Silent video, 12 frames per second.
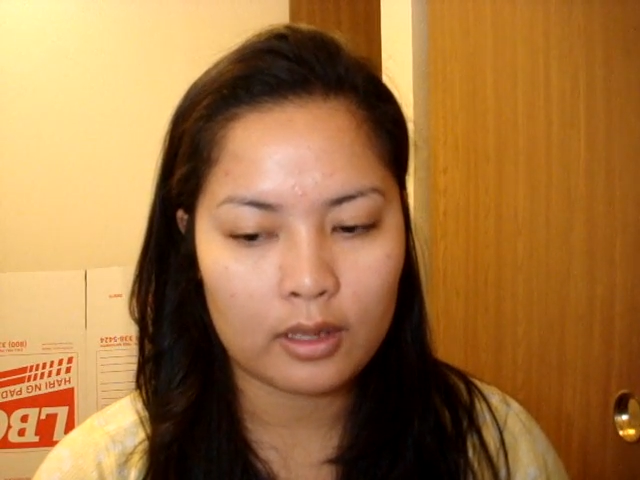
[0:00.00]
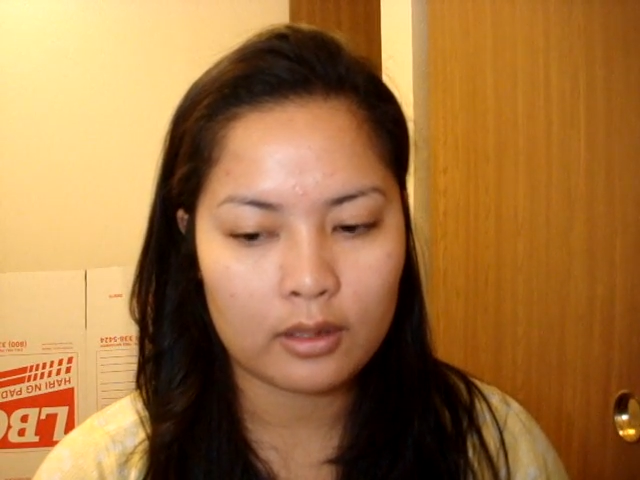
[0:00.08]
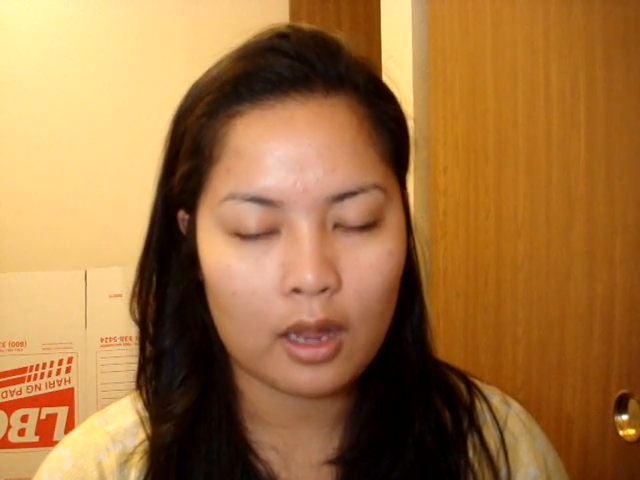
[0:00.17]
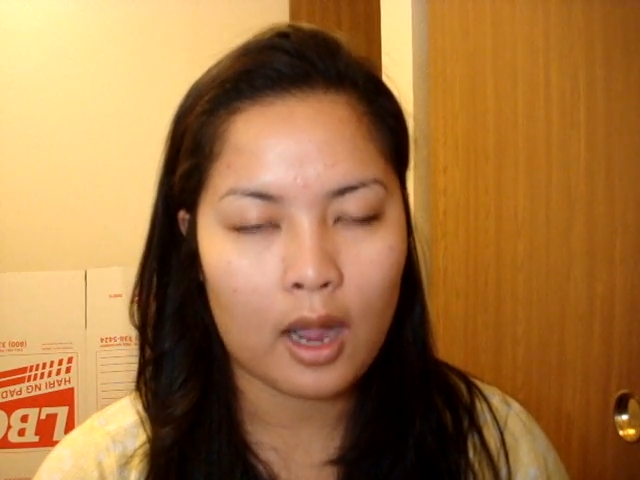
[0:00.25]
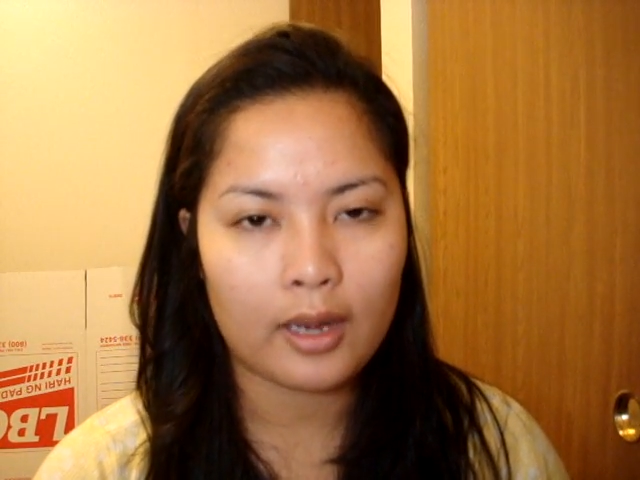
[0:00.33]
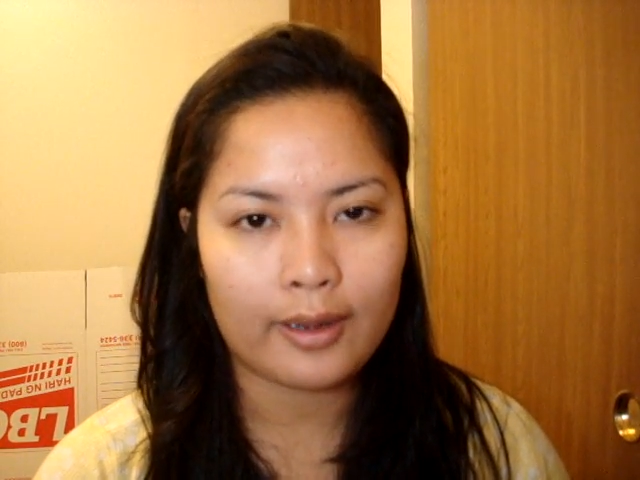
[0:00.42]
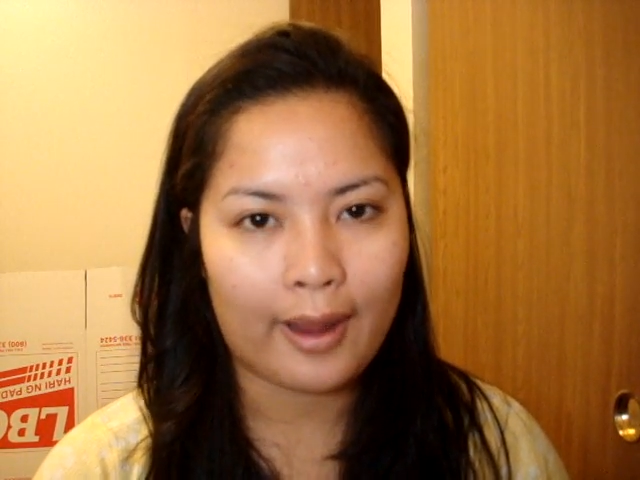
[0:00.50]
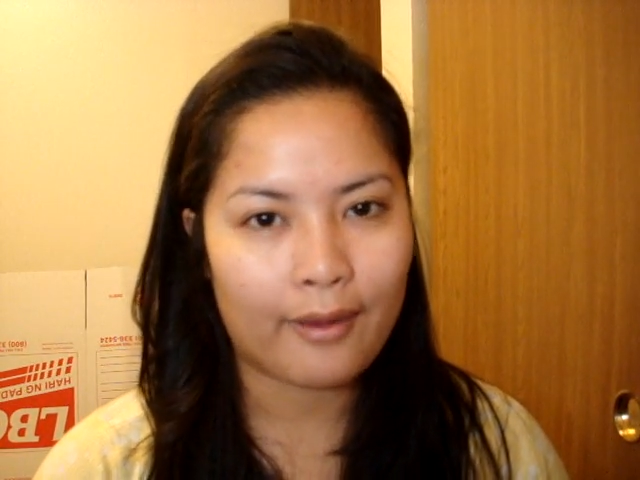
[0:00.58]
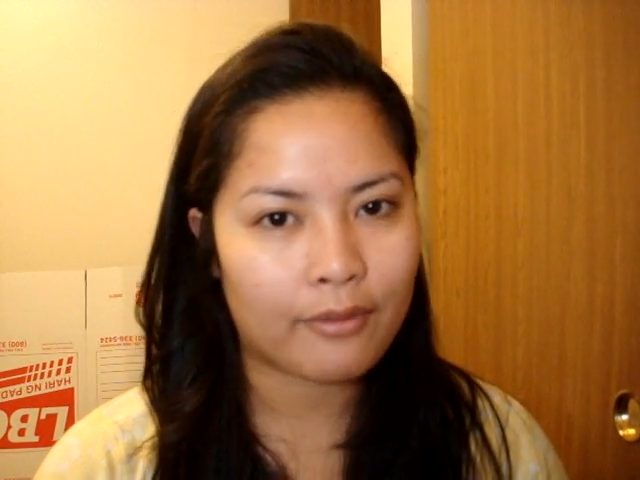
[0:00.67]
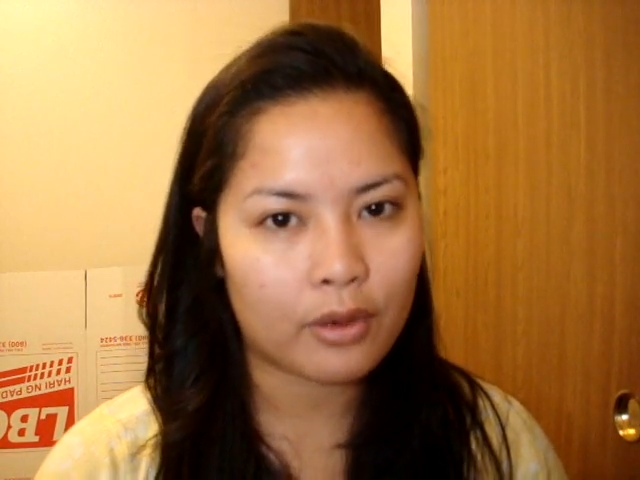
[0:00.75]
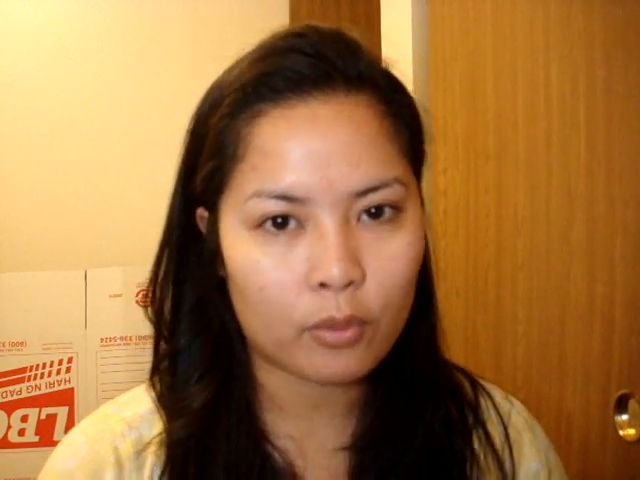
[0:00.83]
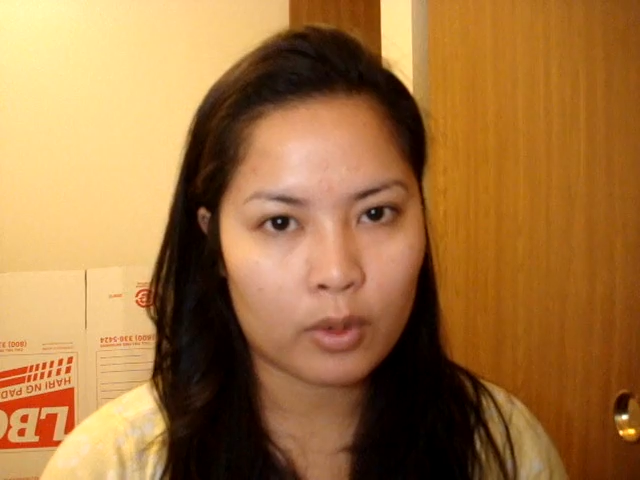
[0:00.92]
not
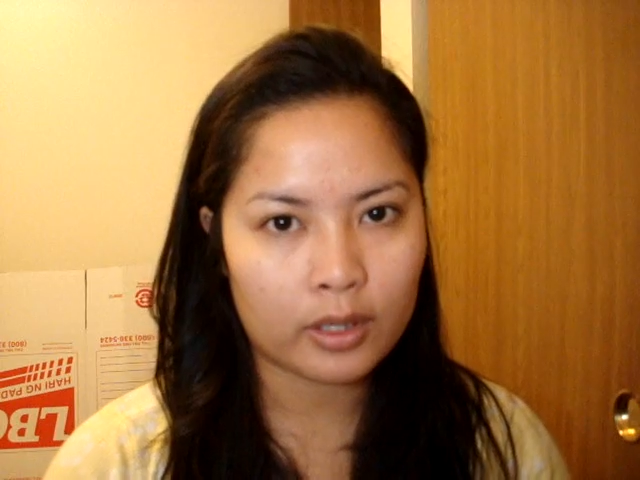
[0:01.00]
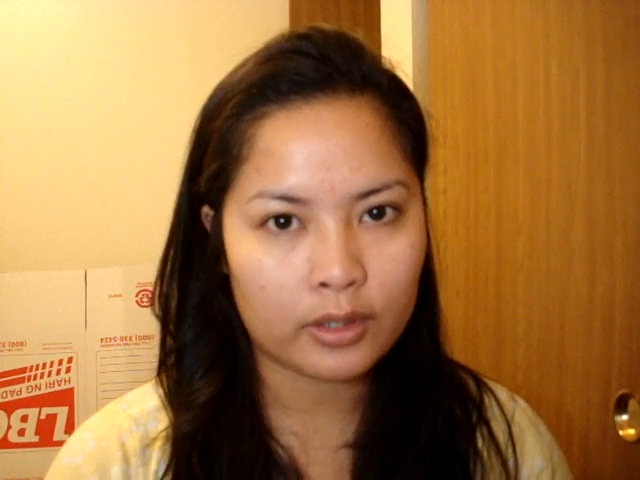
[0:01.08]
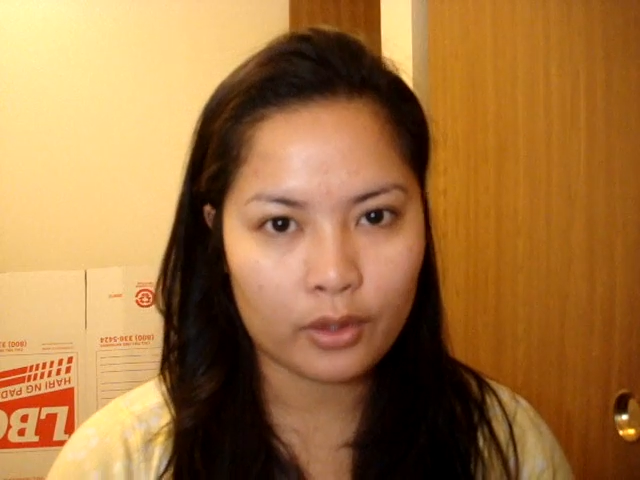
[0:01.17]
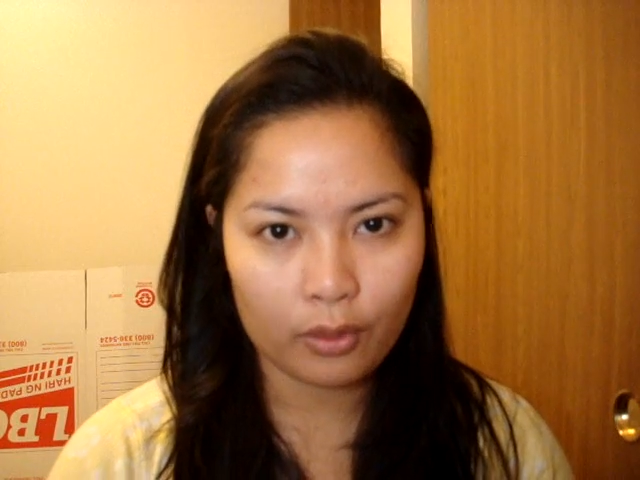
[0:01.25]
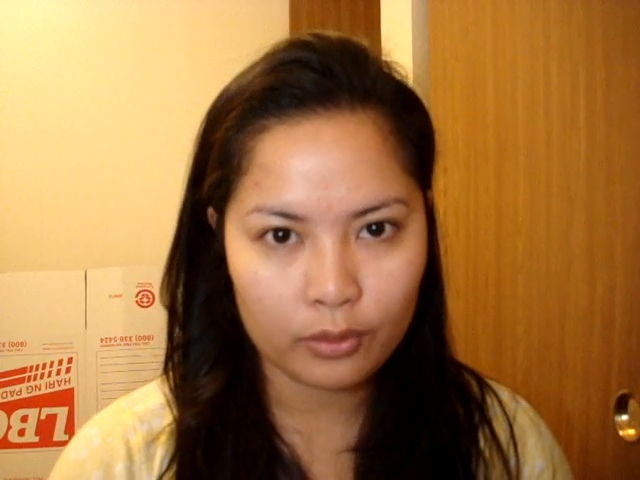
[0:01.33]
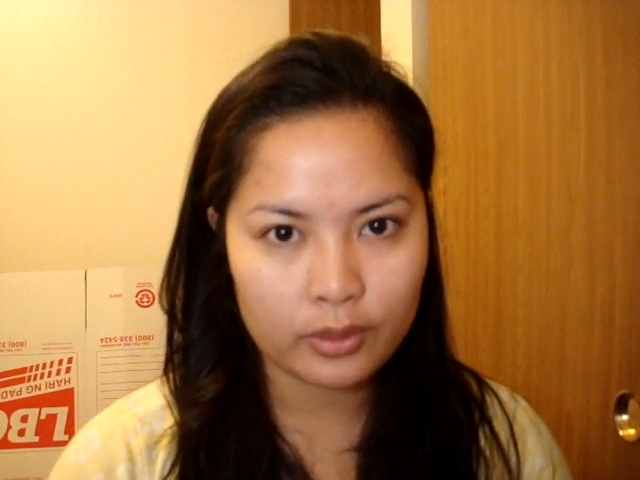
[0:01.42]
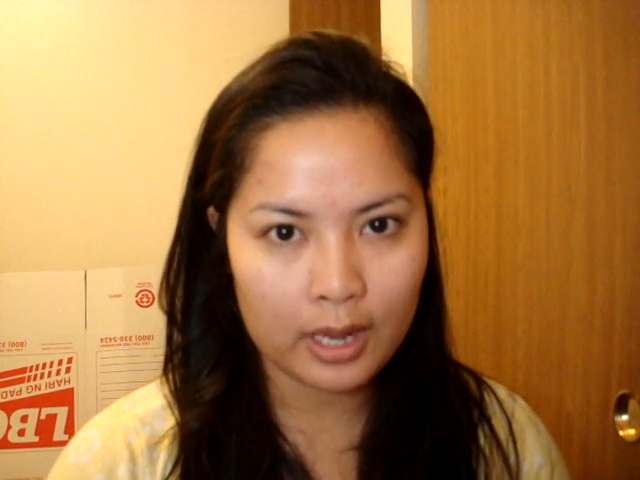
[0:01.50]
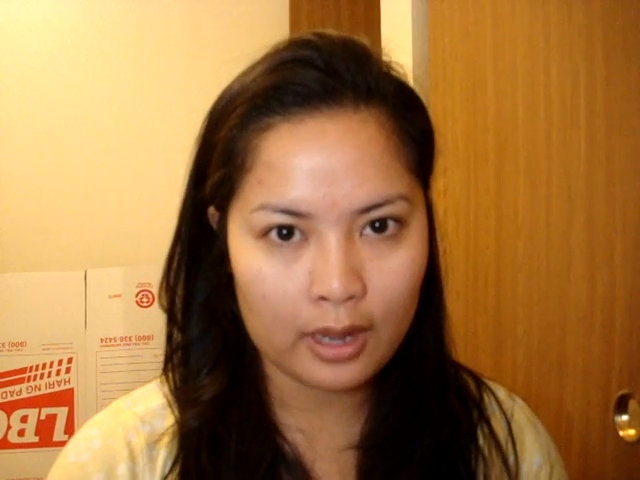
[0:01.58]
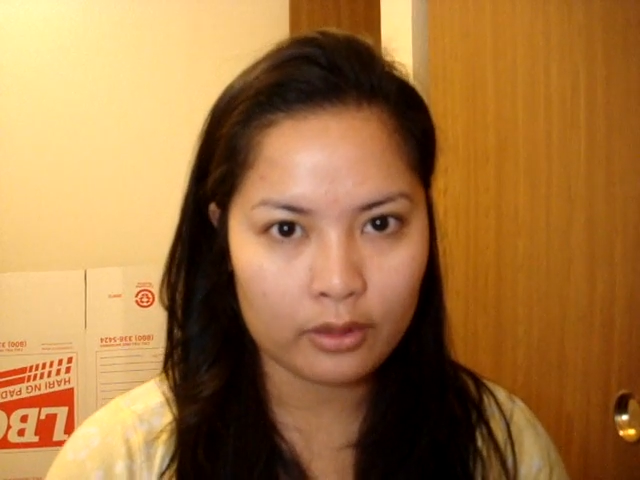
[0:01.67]
everyone knows